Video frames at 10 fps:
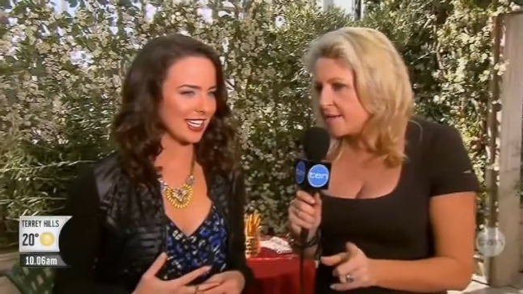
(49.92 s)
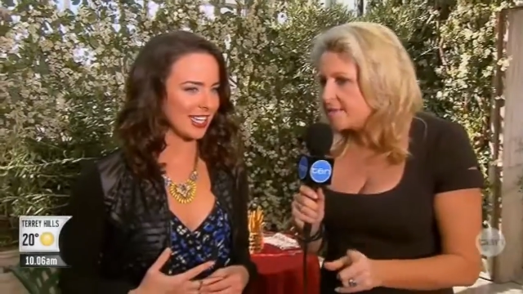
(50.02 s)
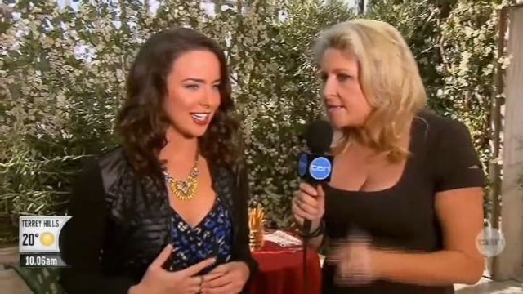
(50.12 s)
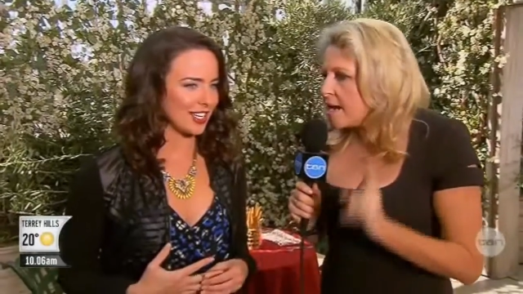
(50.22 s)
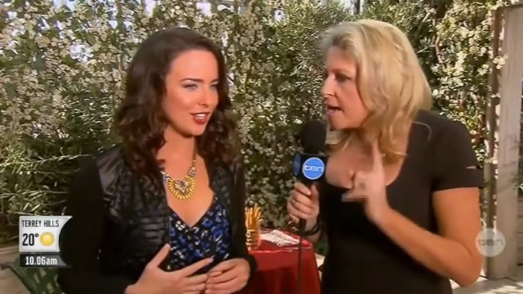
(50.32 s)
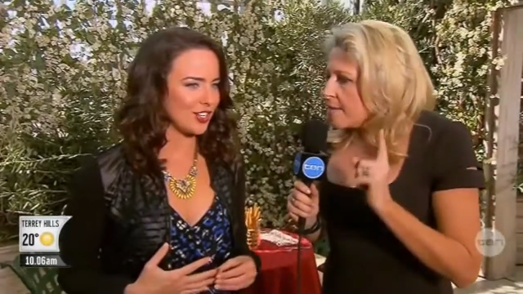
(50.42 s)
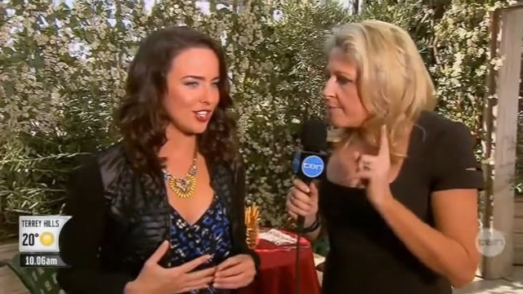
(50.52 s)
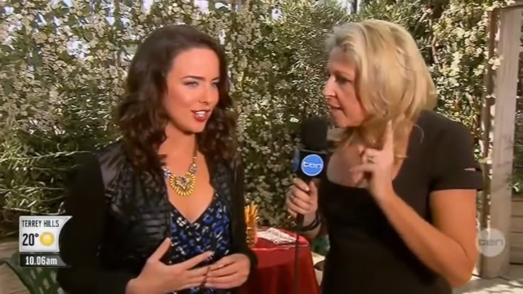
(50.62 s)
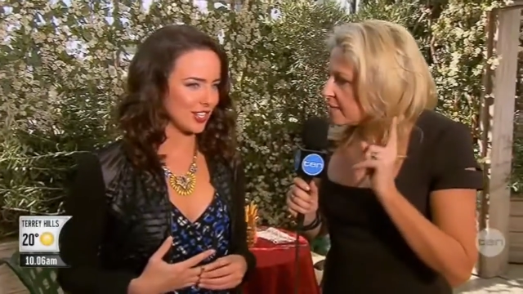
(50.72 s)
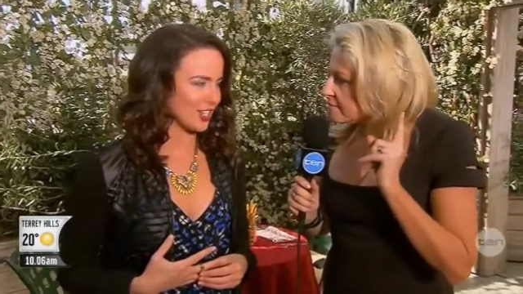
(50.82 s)
Speaker 1: yet,
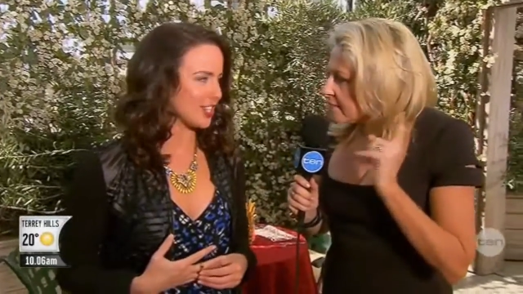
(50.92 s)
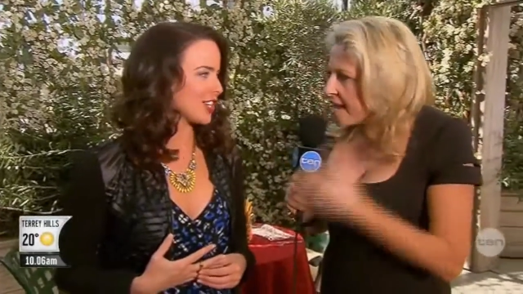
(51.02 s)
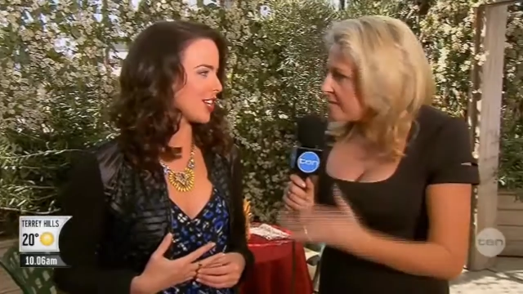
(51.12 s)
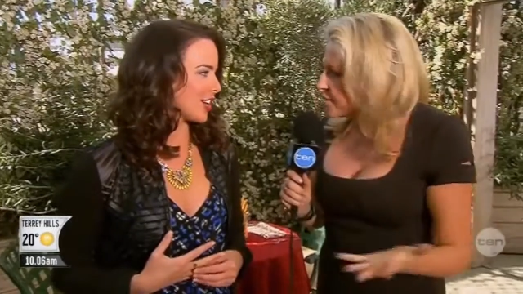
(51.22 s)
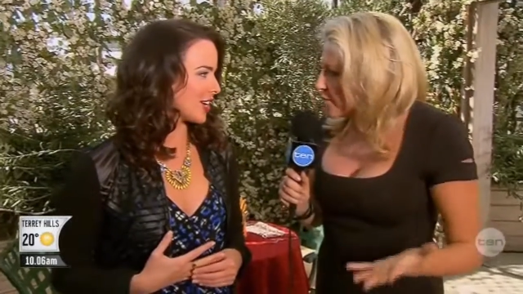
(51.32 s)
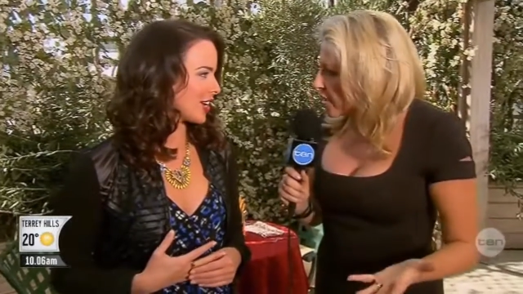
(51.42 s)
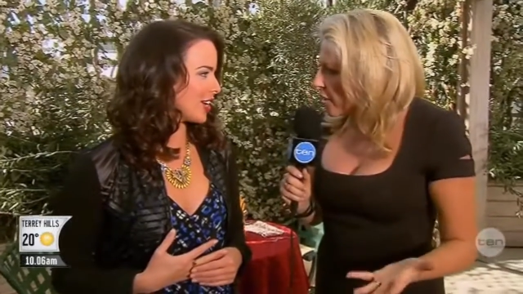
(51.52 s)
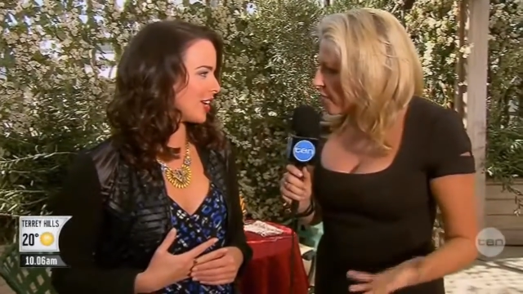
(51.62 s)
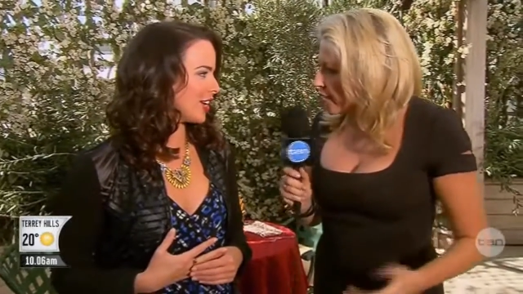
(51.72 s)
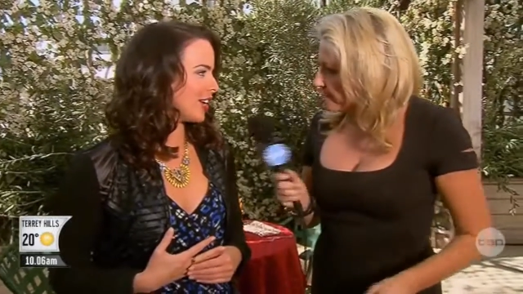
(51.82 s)
but how's it been
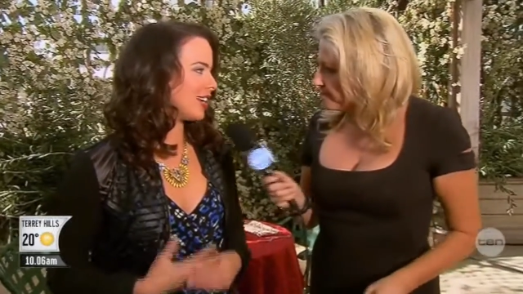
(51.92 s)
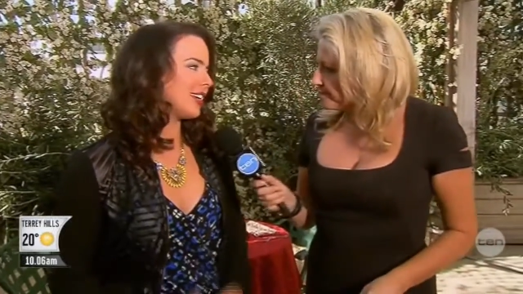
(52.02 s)
going?